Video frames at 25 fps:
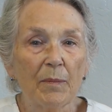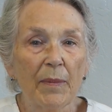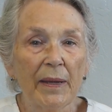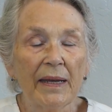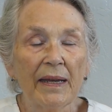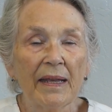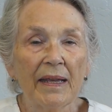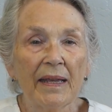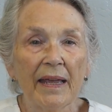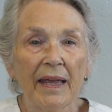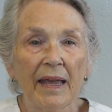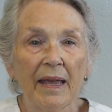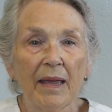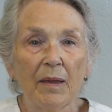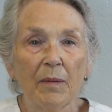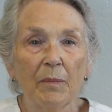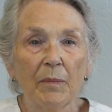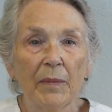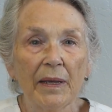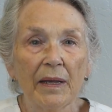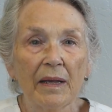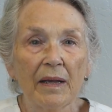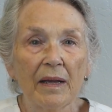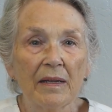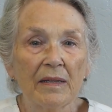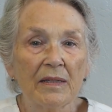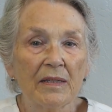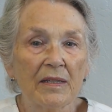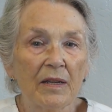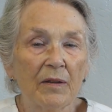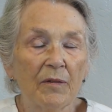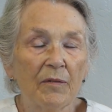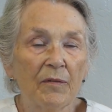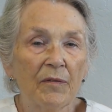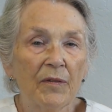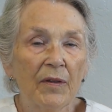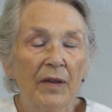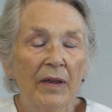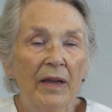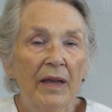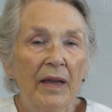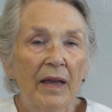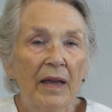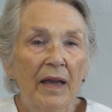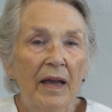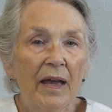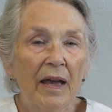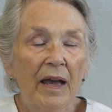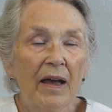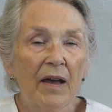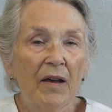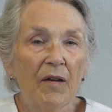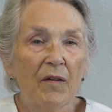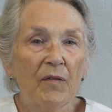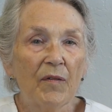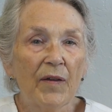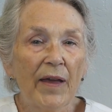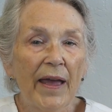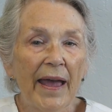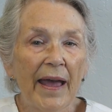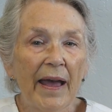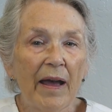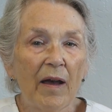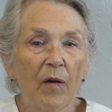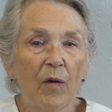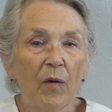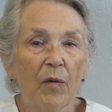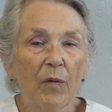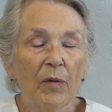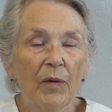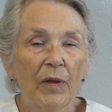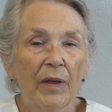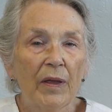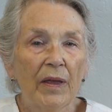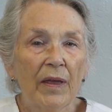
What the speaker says: Many came because of how